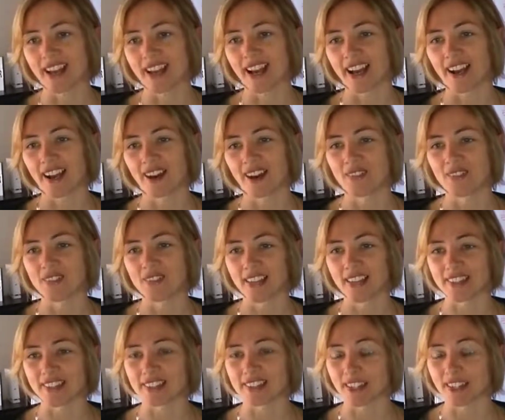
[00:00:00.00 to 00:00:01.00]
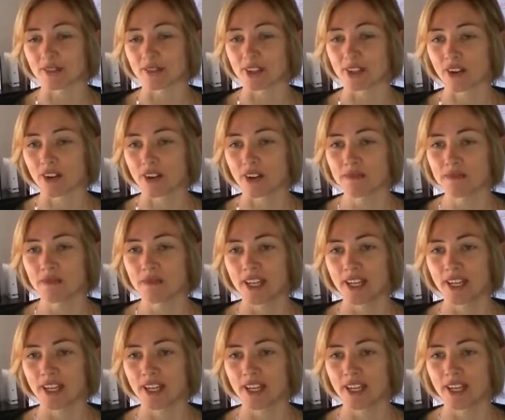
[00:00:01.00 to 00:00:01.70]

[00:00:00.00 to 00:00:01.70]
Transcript: at the same time.